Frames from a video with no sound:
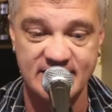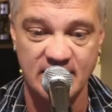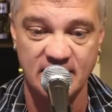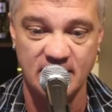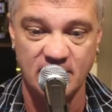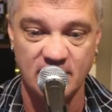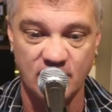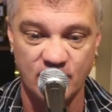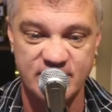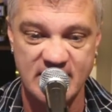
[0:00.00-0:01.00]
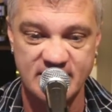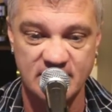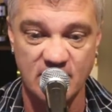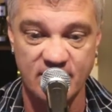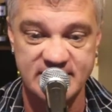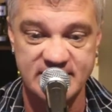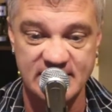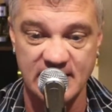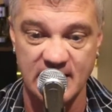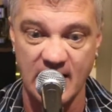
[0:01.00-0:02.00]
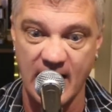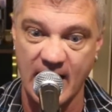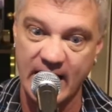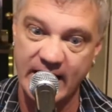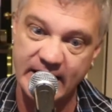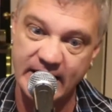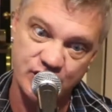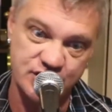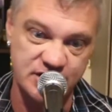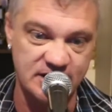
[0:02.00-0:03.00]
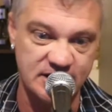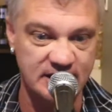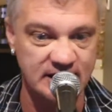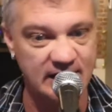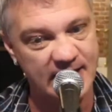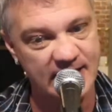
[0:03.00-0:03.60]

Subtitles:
which has a lot of delay.